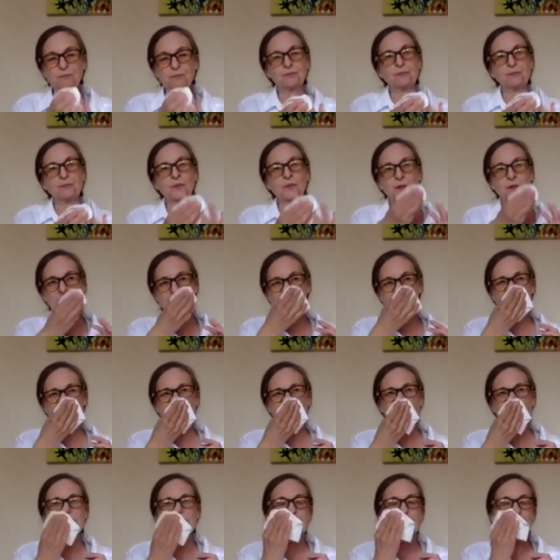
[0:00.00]
And this
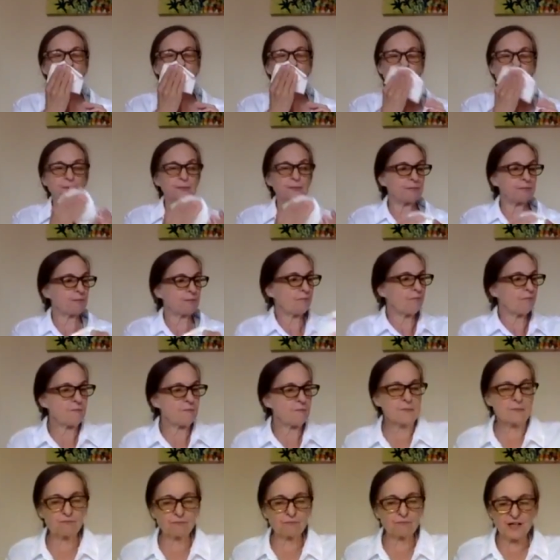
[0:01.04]
one
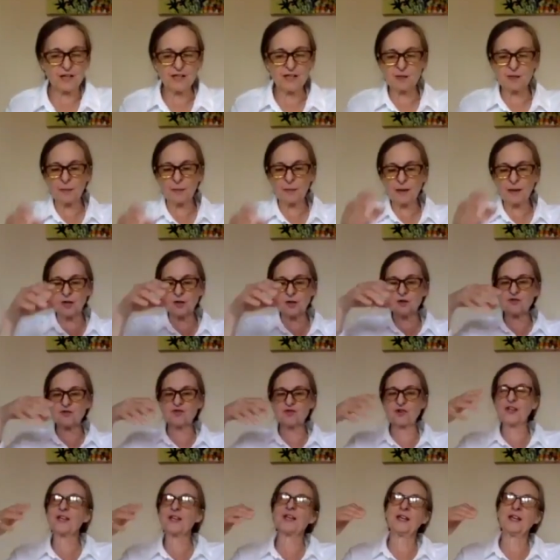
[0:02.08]
is about
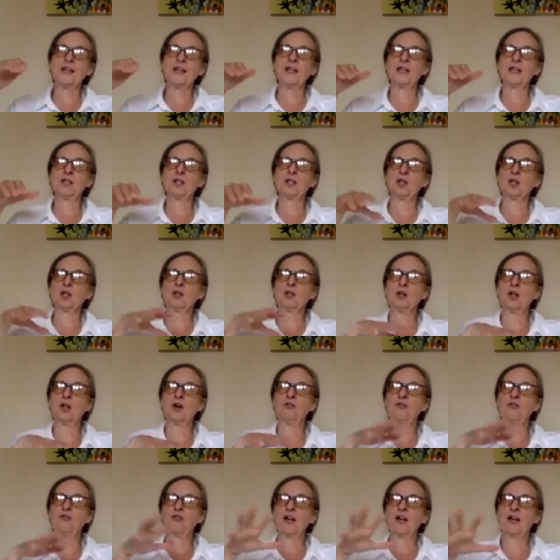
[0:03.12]
drinking in
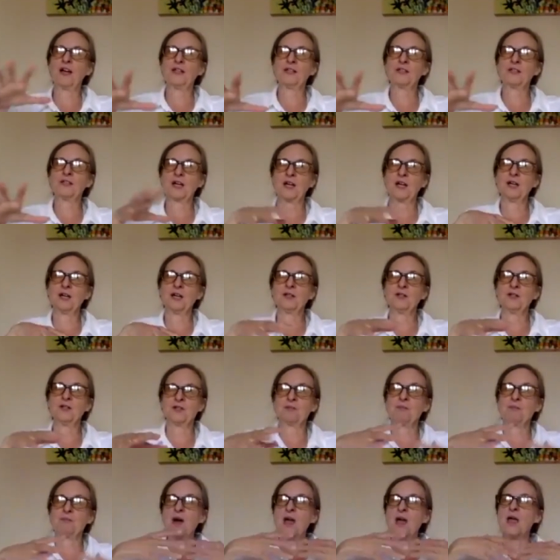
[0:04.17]
love and kindness,
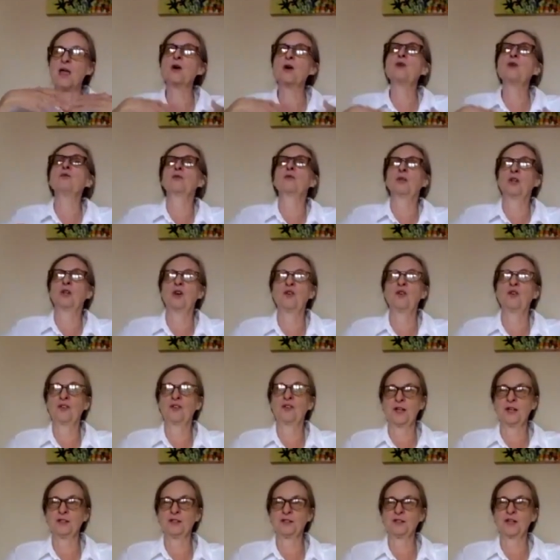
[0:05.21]
my own love
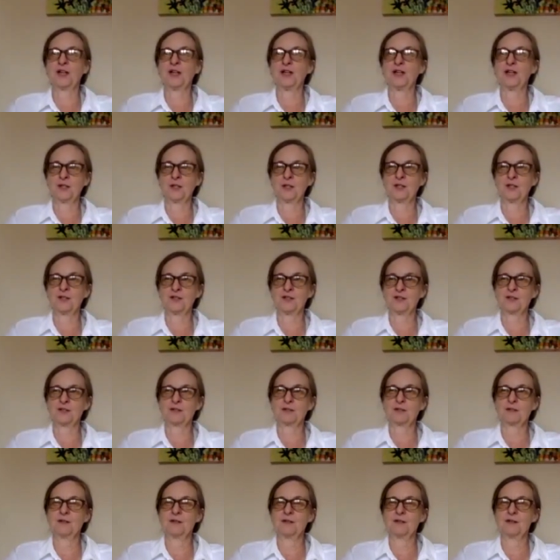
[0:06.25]
and kindness.
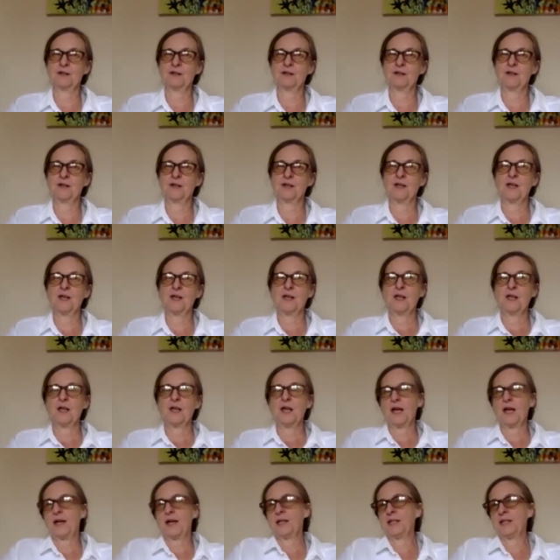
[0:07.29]

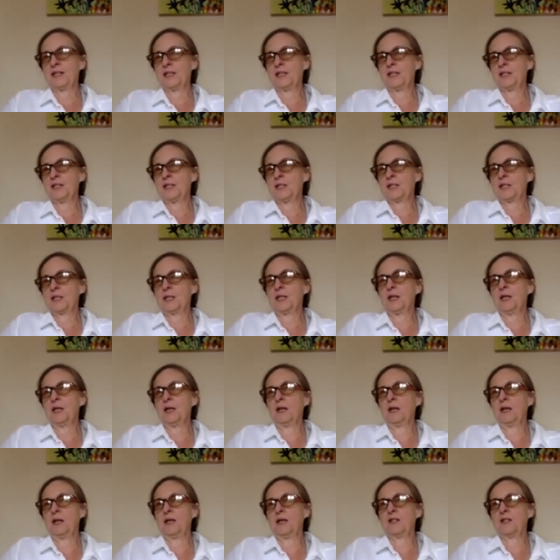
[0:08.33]
And
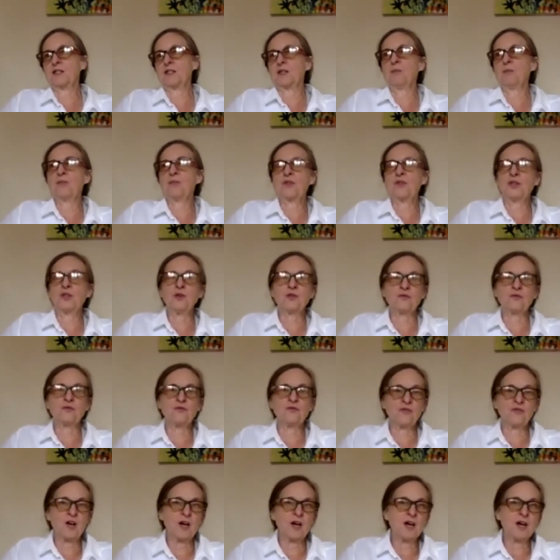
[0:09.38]
it's something you can
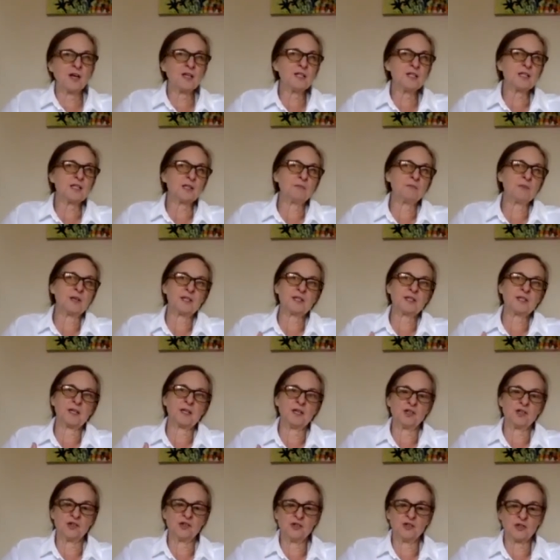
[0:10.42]
find in
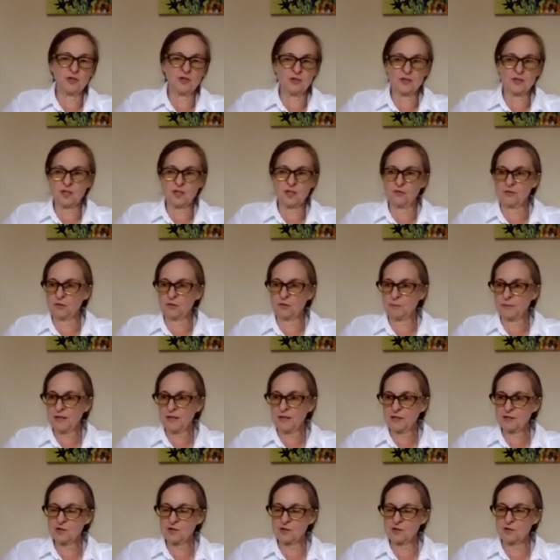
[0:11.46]
meditations on
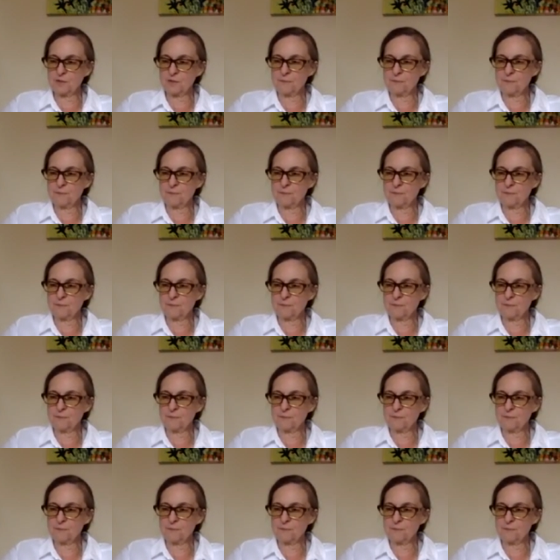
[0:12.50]
self-compassion.